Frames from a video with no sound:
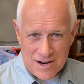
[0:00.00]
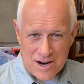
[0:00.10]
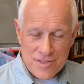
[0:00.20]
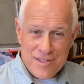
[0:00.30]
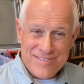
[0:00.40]

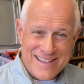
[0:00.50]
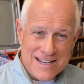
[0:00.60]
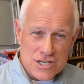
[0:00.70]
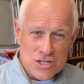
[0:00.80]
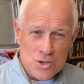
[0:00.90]
are the
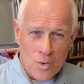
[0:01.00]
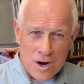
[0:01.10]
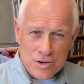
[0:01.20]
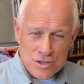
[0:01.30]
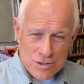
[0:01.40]
things you
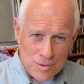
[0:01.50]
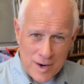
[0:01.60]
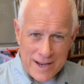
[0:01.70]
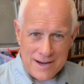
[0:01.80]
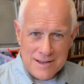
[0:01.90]
are
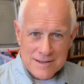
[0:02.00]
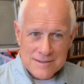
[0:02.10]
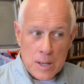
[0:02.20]
doing